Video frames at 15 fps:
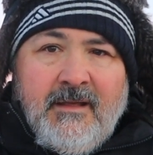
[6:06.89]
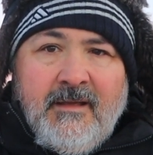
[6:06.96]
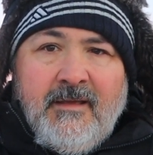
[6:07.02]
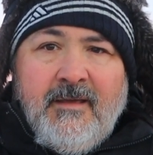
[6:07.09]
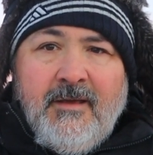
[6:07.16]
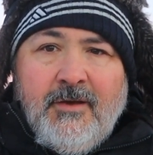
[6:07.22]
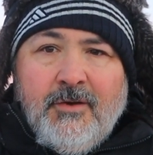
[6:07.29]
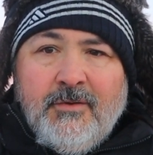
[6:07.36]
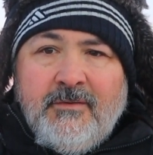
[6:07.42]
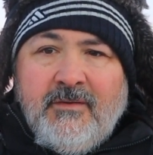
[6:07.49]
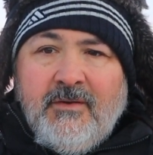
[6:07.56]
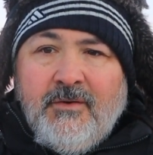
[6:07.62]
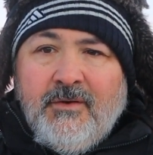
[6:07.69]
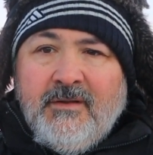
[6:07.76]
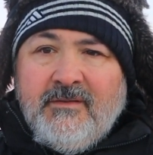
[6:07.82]
hue
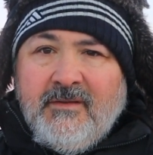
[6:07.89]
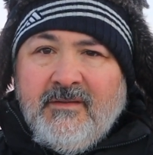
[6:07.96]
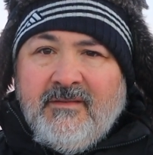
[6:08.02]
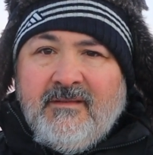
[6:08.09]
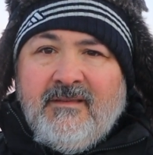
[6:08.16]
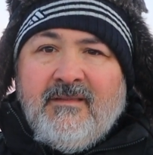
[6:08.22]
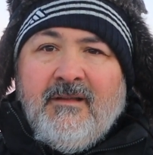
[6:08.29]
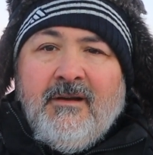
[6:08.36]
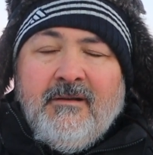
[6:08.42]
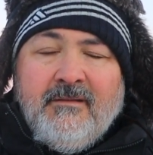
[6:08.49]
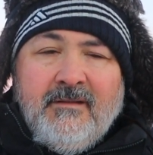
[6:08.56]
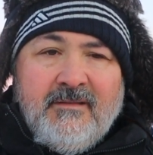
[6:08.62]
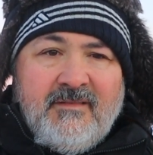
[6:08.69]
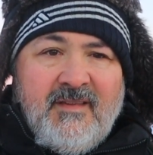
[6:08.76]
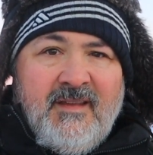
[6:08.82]
to it, just starting
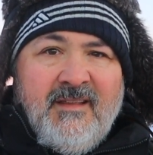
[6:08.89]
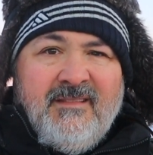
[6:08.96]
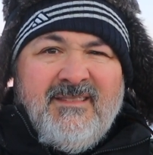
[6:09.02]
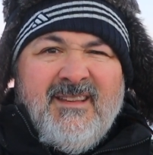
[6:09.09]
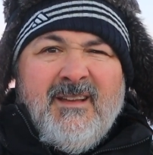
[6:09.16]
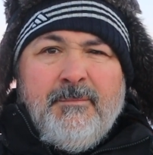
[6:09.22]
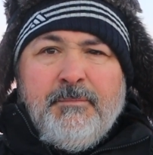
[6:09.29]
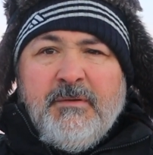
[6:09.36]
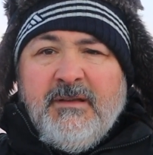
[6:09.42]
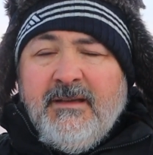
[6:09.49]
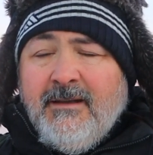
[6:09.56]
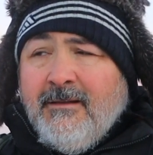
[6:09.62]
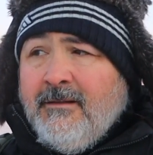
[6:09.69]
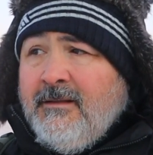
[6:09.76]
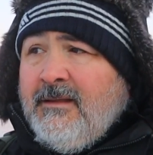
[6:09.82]
to tint up a
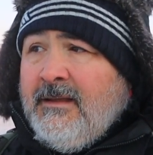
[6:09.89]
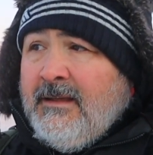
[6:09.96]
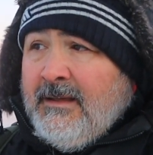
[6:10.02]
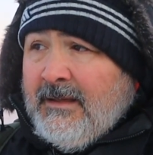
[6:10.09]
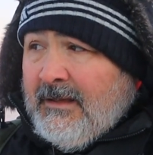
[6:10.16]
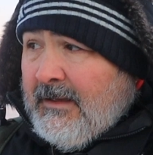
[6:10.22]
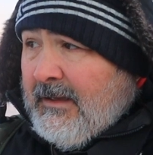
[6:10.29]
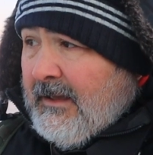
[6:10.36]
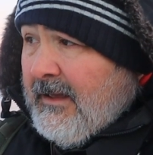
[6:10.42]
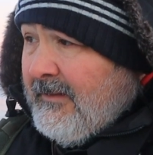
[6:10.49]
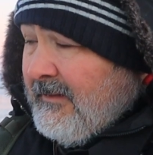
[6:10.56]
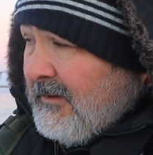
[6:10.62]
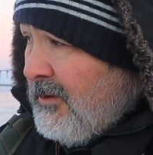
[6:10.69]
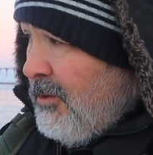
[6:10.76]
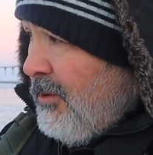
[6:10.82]
little.
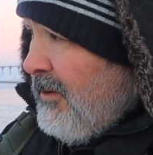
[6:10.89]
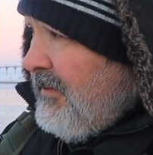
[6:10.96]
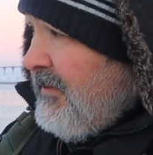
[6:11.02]
And the cool